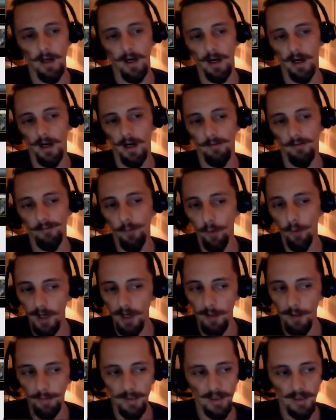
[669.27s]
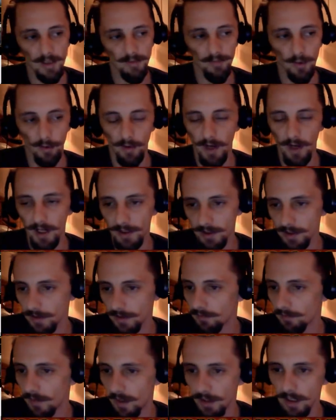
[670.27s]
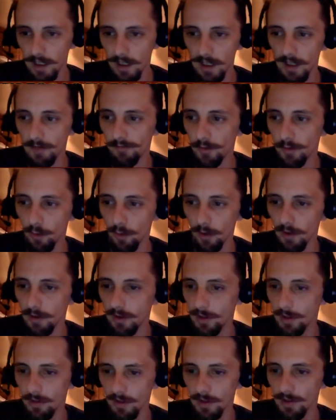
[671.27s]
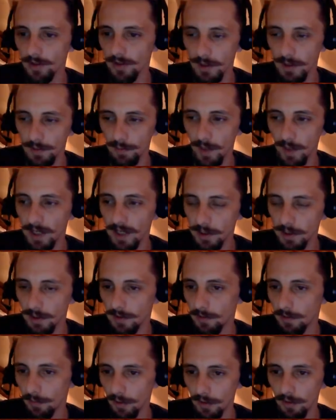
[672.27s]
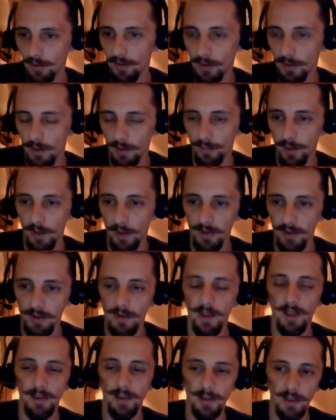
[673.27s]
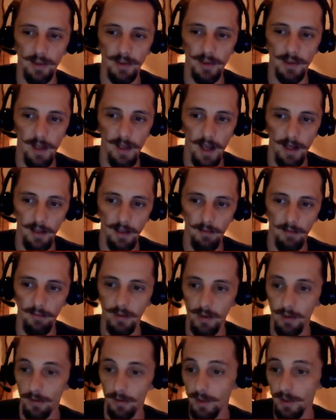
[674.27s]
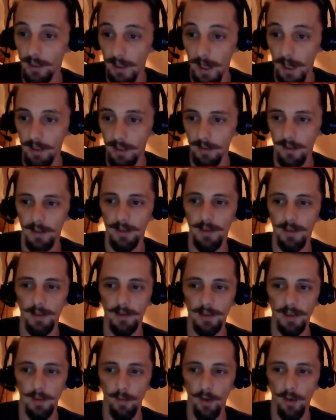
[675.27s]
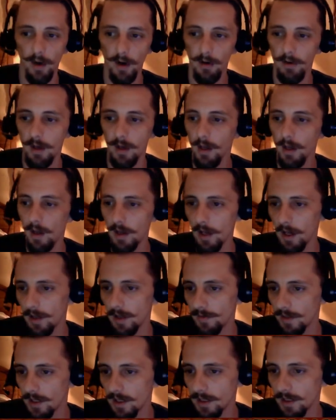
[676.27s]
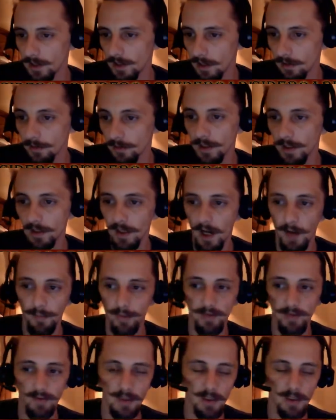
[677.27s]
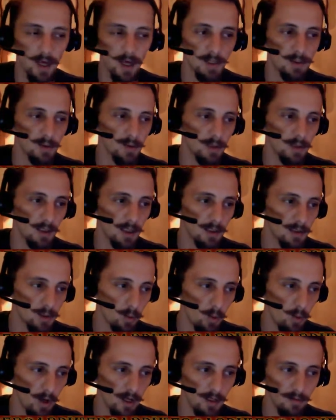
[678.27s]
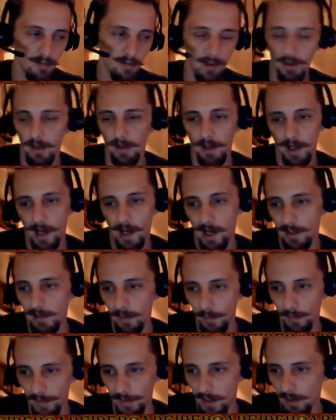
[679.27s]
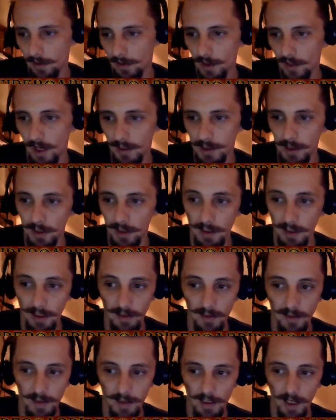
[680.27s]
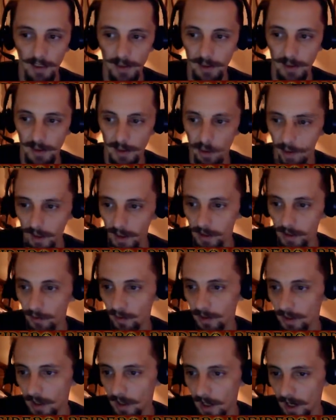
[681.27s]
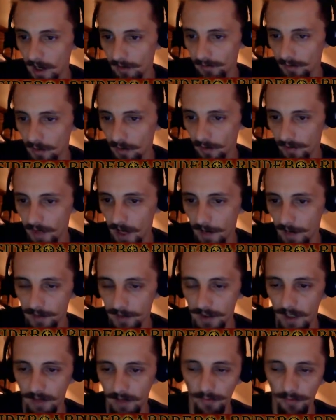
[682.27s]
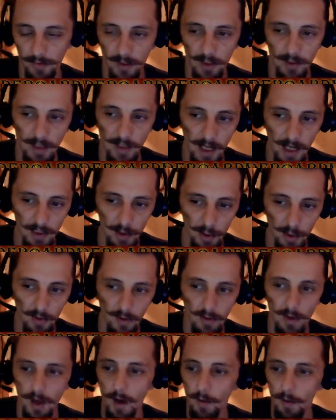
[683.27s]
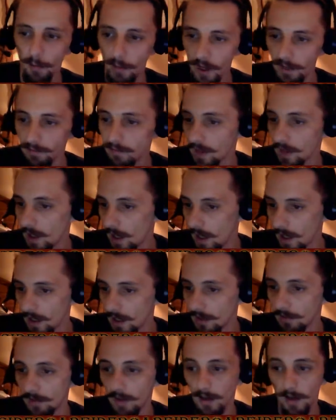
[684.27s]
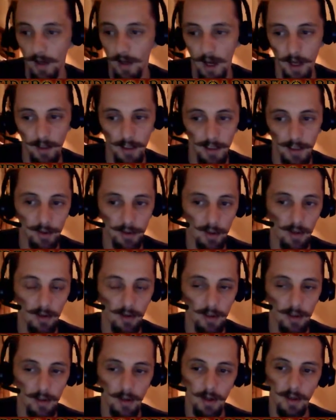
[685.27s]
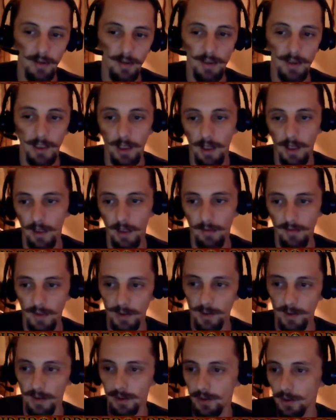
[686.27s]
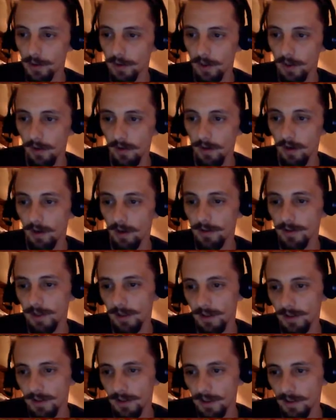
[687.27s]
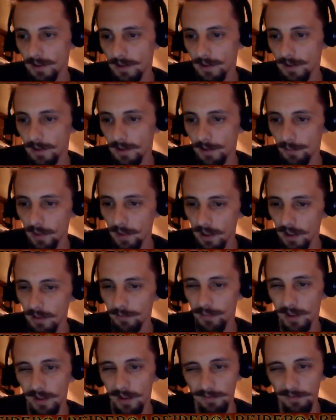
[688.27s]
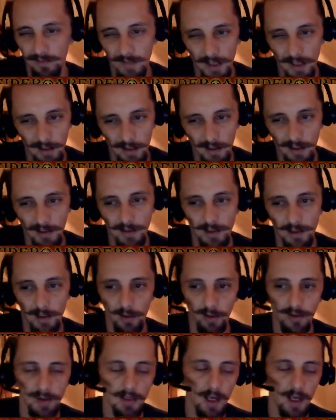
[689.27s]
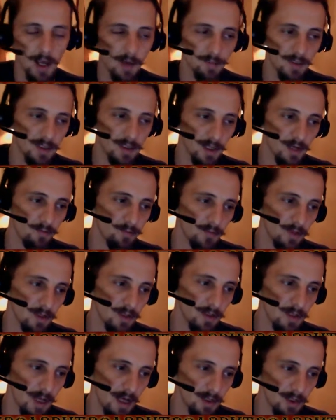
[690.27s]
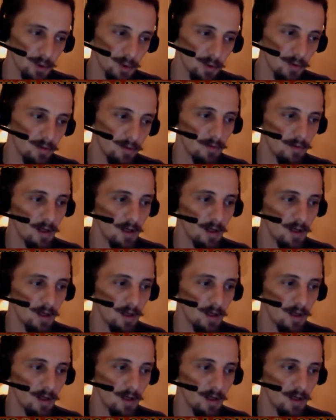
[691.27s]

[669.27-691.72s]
4 copies of Duress. Again, if you were going to splash into blue, you could probably start sliding Negate in here somewhere, and then a singleton copy of Slice and Twain. I don't think you actually need the Slice and Twain when you have the Appetite for the Unnatural, but hey, I like drawing cards, and this will let you draw cards, and it's instant speed, but again, so is Appetite for the Unnatural.